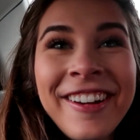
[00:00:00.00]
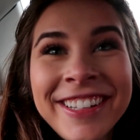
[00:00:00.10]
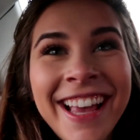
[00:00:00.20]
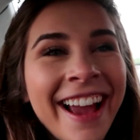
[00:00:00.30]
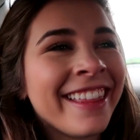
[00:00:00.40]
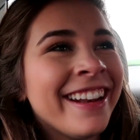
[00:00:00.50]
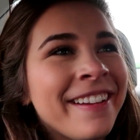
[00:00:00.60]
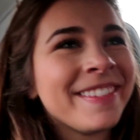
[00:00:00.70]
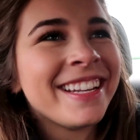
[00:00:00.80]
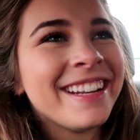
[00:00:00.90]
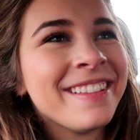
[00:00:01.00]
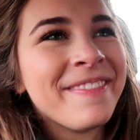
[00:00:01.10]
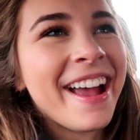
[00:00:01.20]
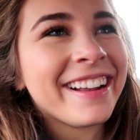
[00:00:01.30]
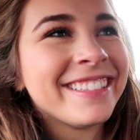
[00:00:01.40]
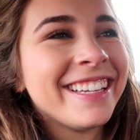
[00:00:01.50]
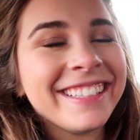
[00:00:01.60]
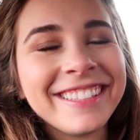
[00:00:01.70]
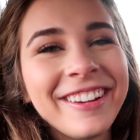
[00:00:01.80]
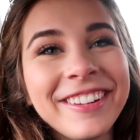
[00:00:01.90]
know, exactly, and I'm sitting in the back
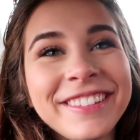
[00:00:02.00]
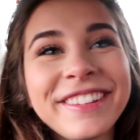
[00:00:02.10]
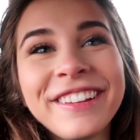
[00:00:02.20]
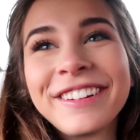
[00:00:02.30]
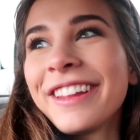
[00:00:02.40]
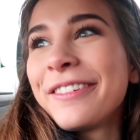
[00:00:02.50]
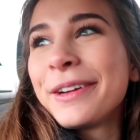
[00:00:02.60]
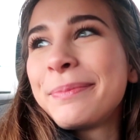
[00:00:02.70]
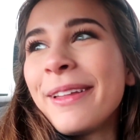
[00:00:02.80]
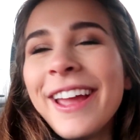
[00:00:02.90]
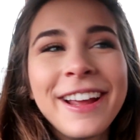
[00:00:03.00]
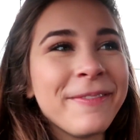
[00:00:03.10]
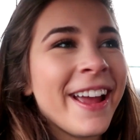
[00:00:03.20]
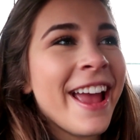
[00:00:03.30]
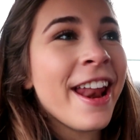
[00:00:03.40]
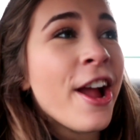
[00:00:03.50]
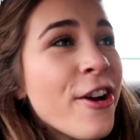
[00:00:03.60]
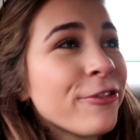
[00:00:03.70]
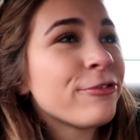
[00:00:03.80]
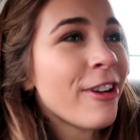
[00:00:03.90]
seat, so it's literally replaying in my head.
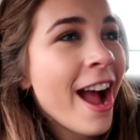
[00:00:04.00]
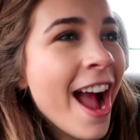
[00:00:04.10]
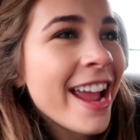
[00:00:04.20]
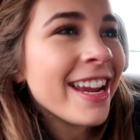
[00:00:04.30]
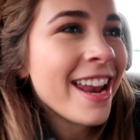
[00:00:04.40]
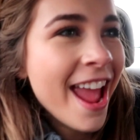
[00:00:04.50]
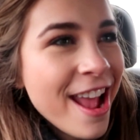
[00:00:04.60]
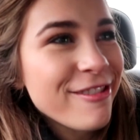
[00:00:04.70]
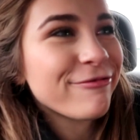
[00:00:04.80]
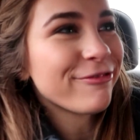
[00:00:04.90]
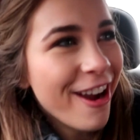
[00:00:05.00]
Friday, Friday.